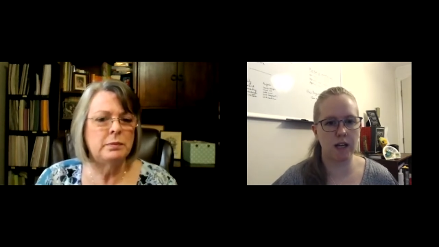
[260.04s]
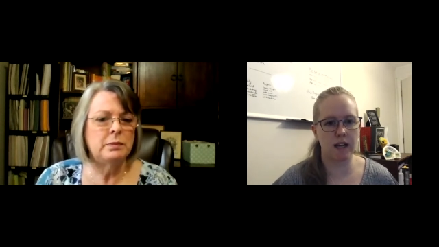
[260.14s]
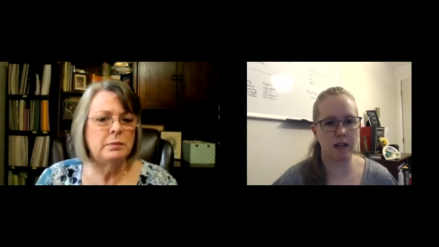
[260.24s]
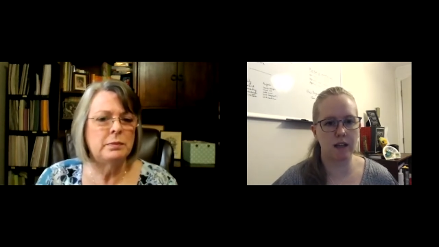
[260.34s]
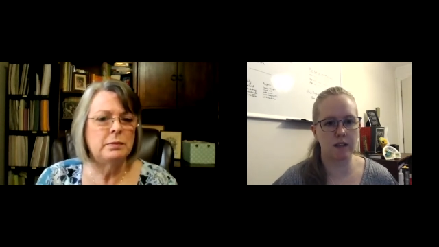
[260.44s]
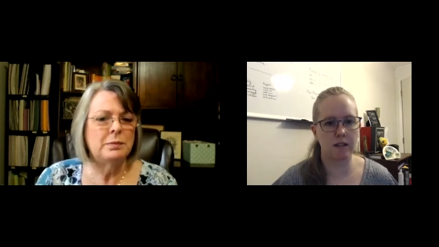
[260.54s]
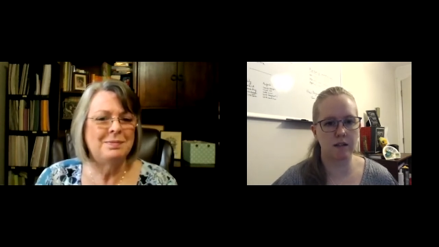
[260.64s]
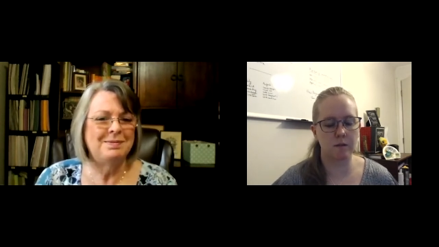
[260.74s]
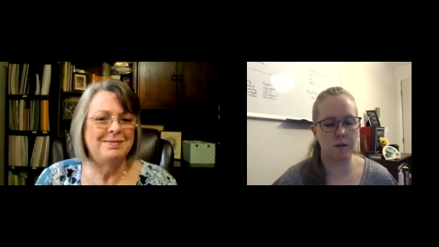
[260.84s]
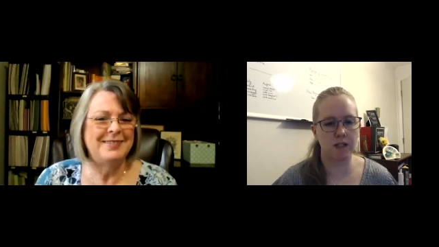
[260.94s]
Speaker 1: I
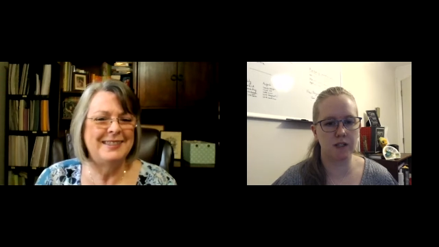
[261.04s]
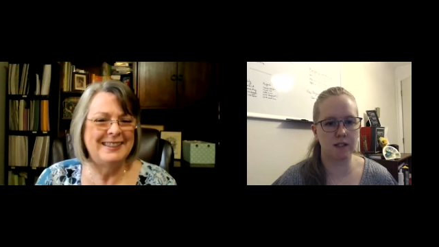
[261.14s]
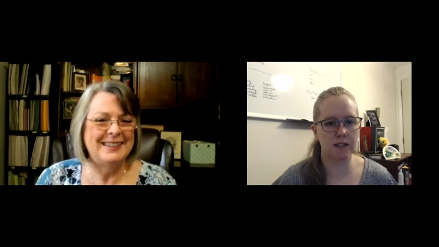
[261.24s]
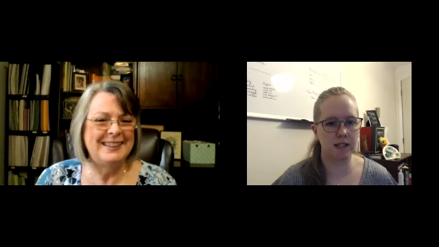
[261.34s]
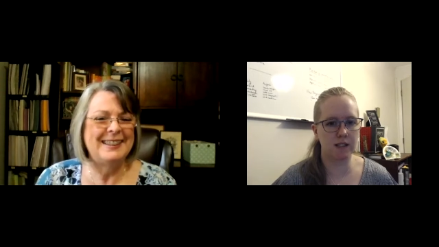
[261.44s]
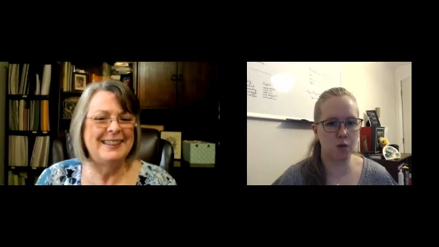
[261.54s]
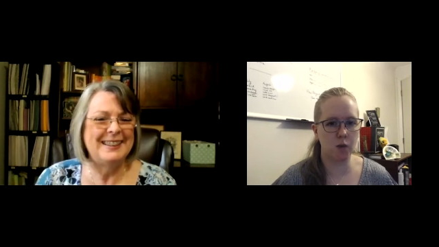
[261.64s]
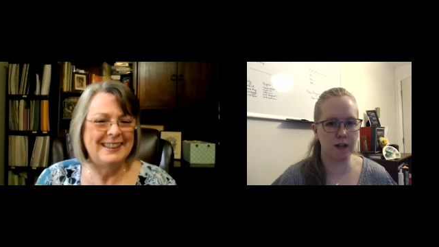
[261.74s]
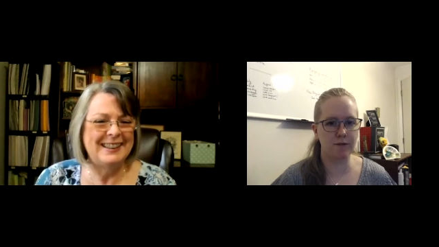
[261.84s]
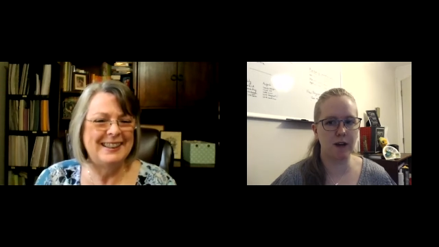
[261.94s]
guess, because it says
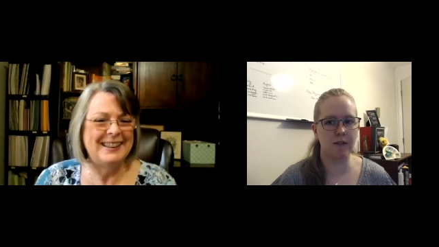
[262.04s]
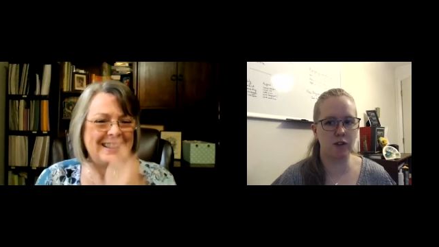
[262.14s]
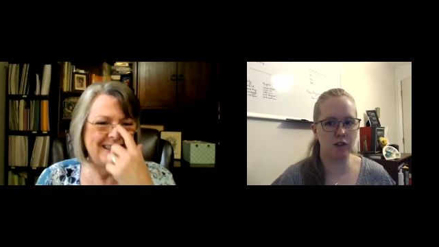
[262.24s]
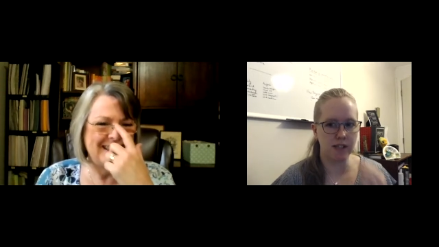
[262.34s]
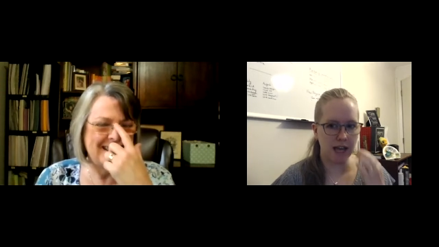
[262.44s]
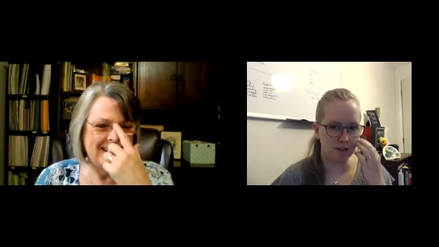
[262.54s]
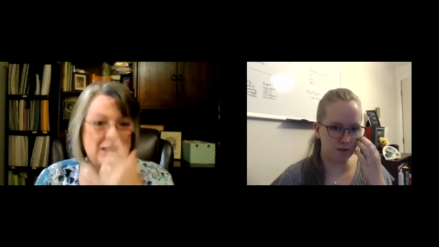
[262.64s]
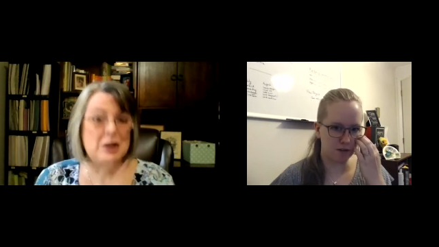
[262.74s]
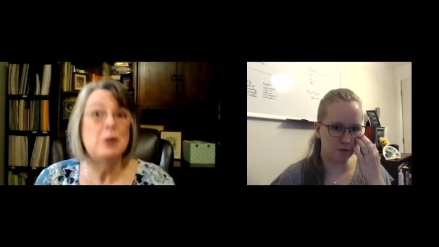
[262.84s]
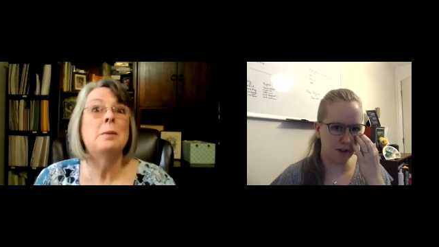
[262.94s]
25 years
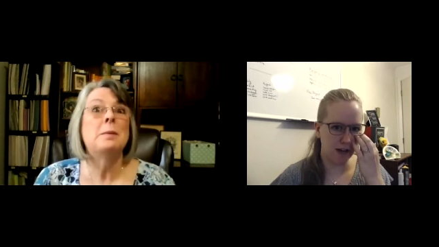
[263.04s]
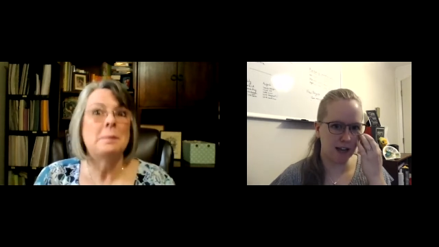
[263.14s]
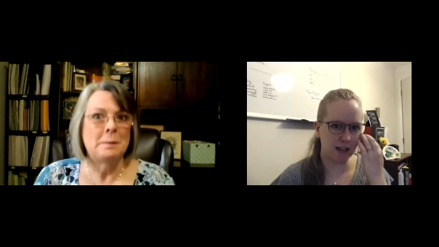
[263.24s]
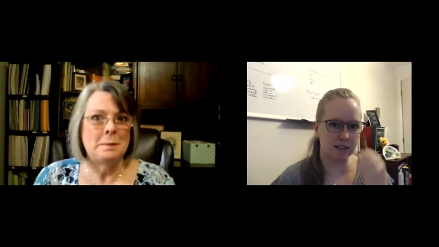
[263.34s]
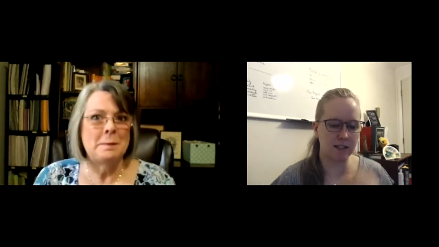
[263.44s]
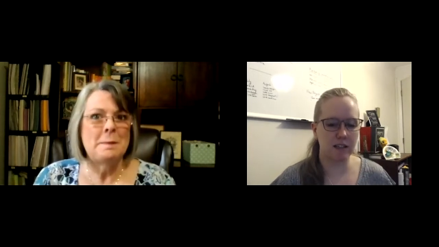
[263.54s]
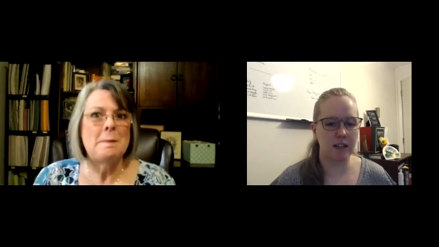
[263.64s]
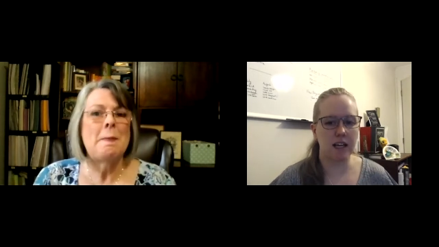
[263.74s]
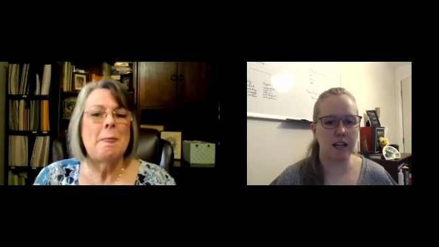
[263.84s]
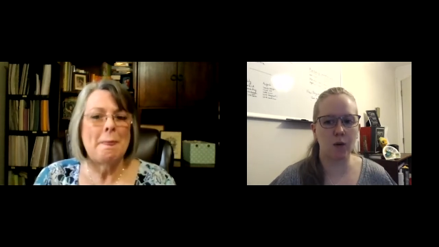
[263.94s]
after the fact,
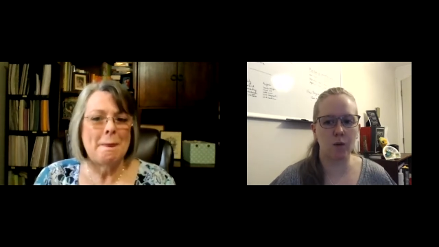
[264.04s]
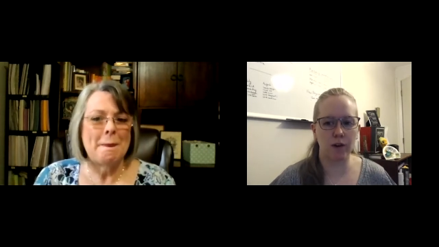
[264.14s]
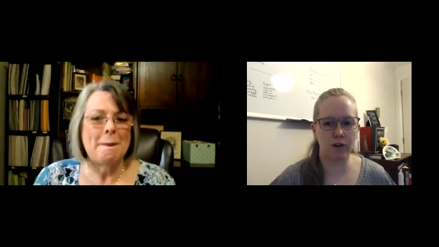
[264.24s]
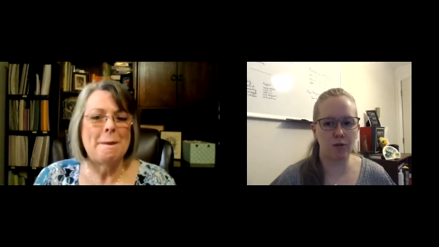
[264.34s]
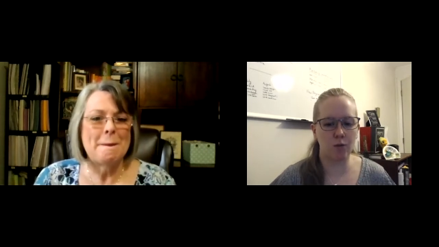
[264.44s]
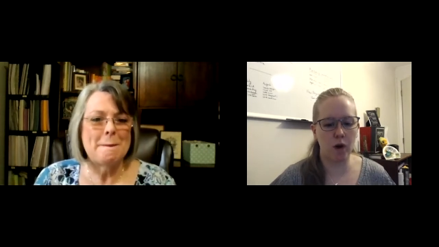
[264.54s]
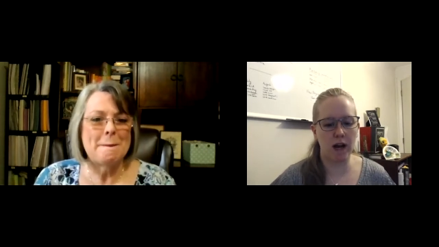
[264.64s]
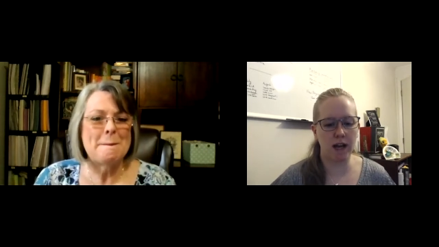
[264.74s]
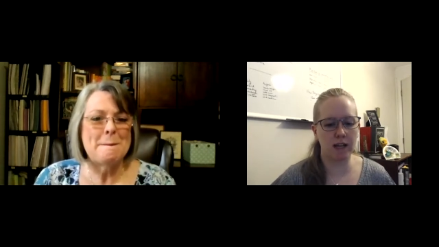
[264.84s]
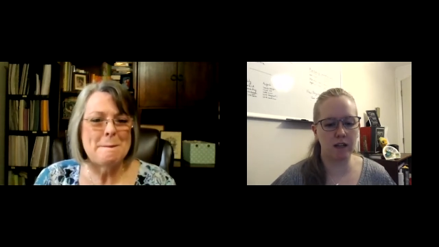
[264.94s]
and I wondered
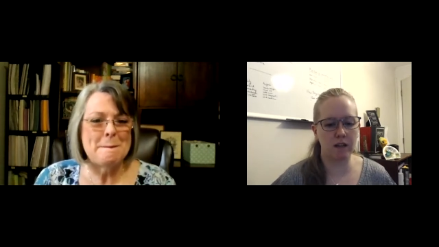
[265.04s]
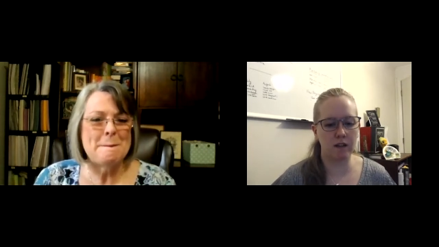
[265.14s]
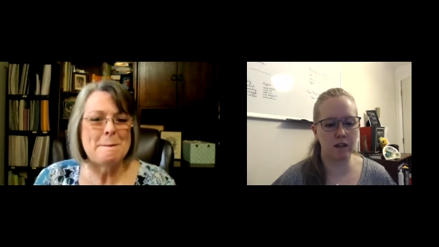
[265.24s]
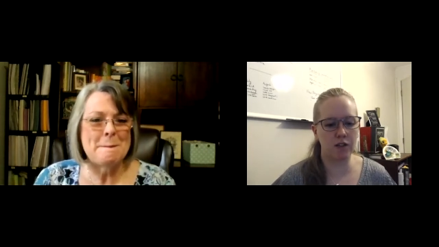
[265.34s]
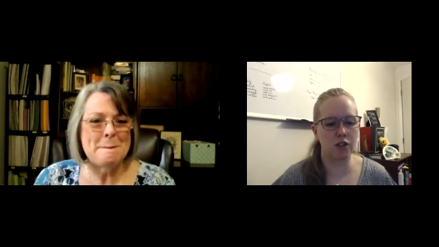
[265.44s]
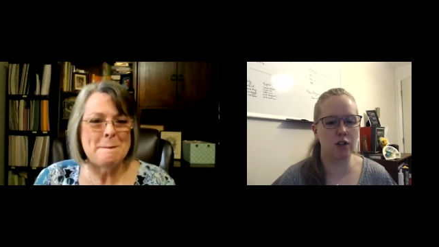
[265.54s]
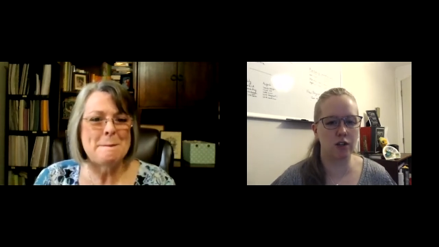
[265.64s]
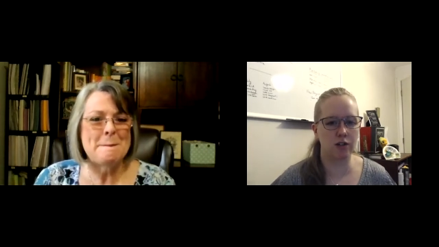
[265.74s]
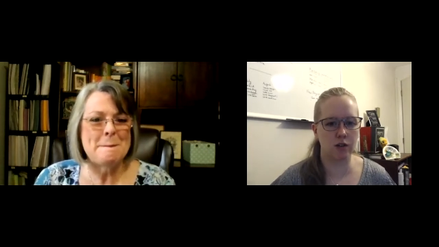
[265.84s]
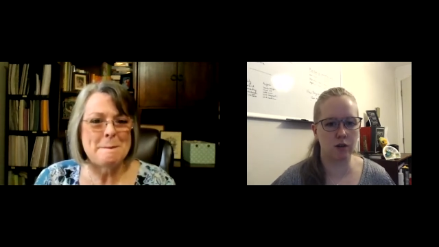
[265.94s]
why it took her
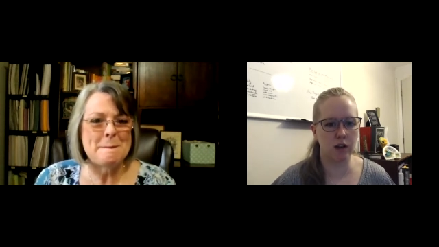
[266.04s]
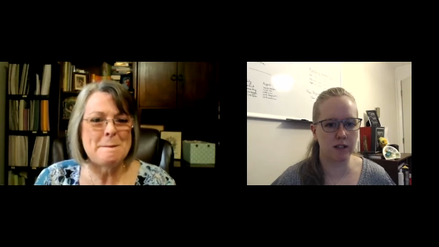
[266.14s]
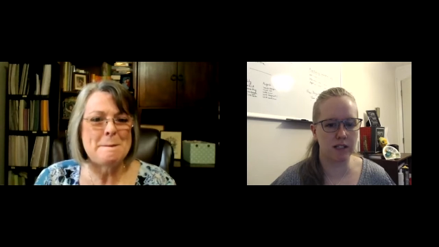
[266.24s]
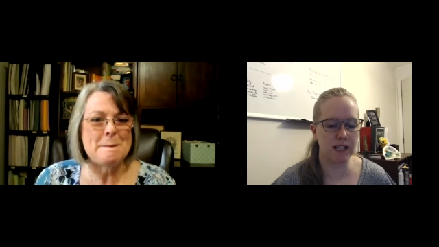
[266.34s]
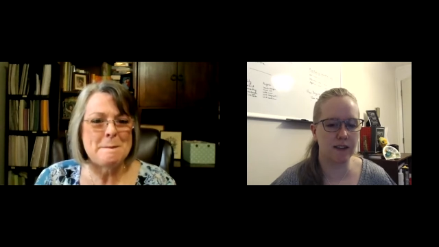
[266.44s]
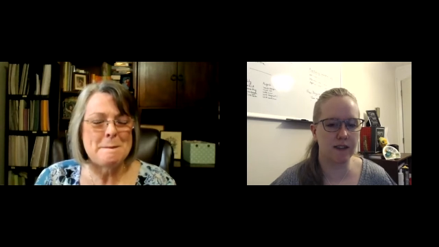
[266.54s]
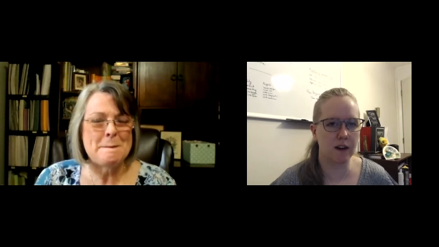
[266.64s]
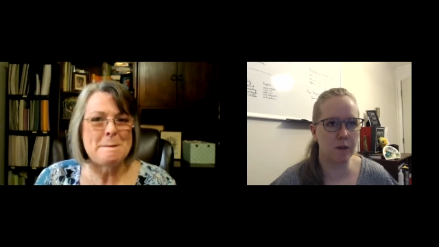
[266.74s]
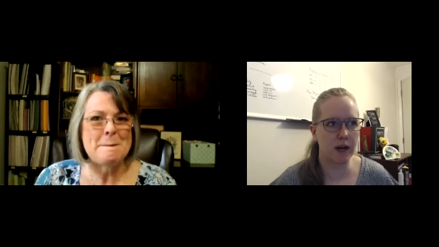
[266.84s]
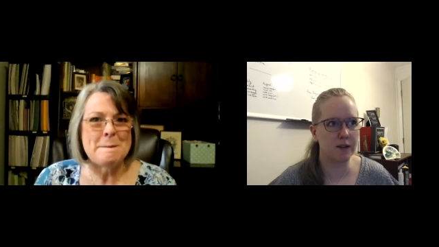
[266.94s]
so long to get there.
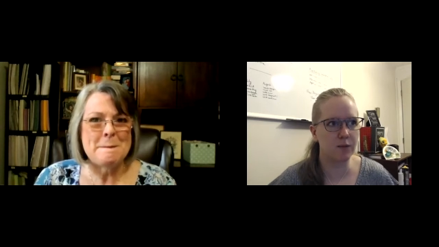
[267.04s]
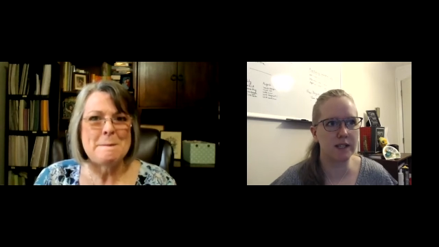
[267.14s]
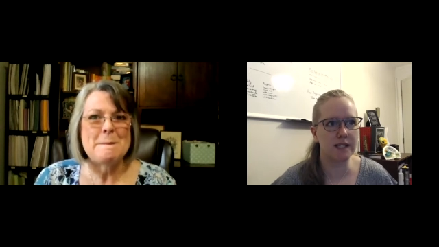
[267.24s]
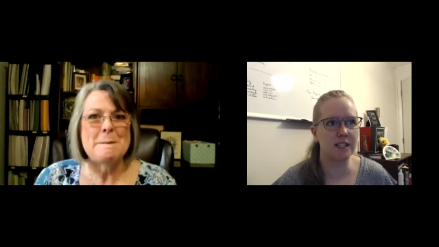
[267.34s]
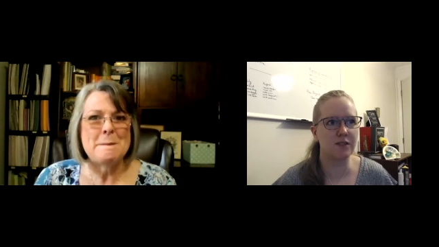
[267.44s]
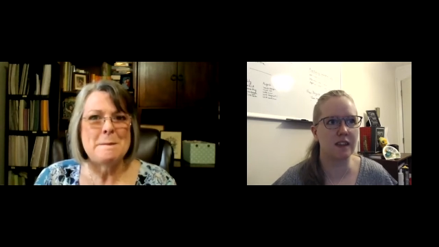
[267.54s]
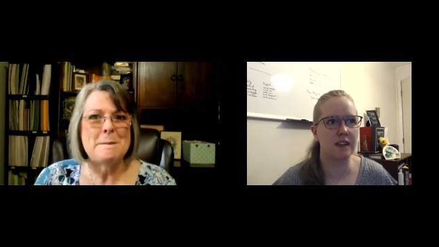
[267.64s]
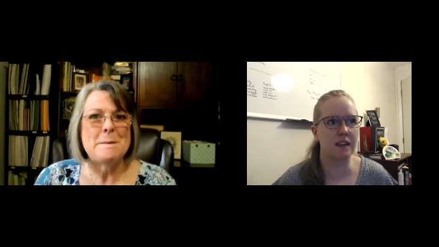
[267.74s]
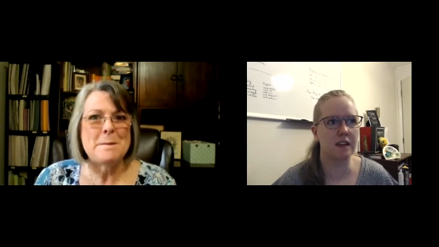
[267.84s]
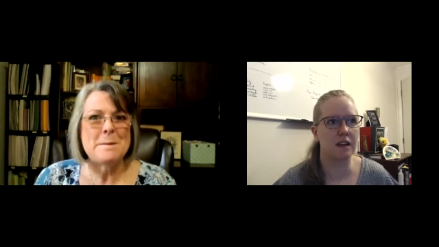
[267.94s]
But I wasn't even
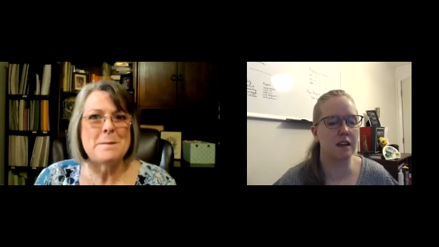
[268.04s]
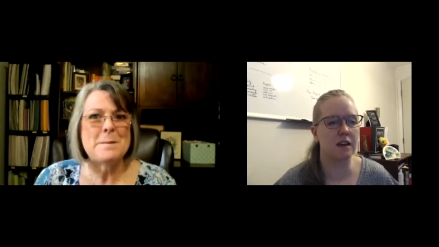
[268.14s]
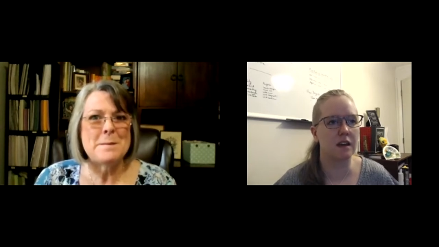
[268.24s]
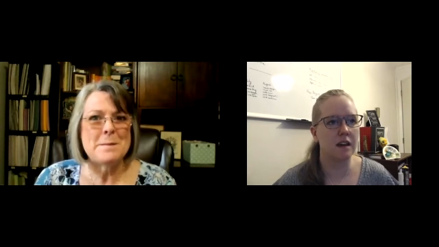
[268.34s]
thinking,